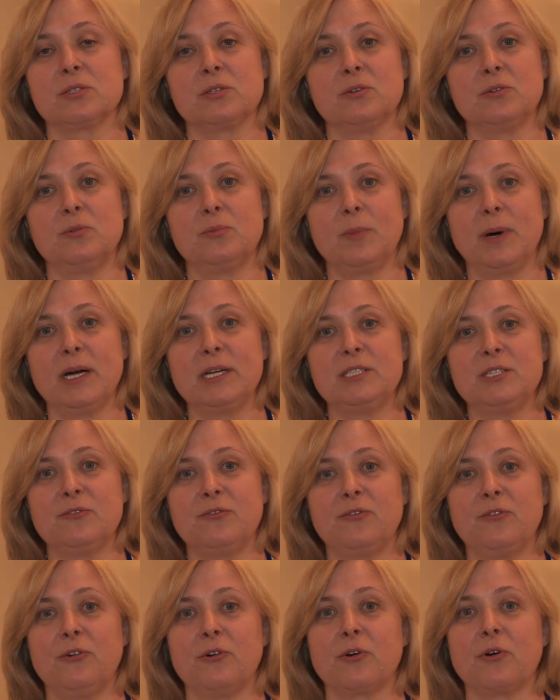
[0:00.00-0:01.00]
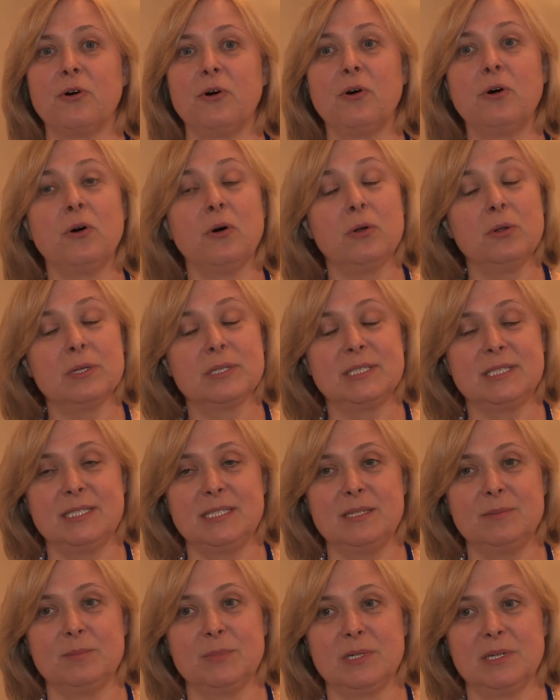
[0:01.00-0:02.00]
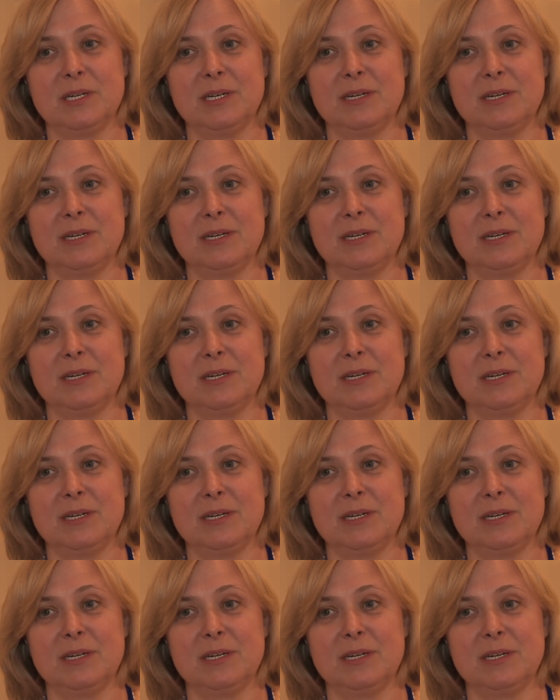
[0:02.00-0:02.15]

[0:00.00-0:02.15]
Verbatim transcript: so much for whole team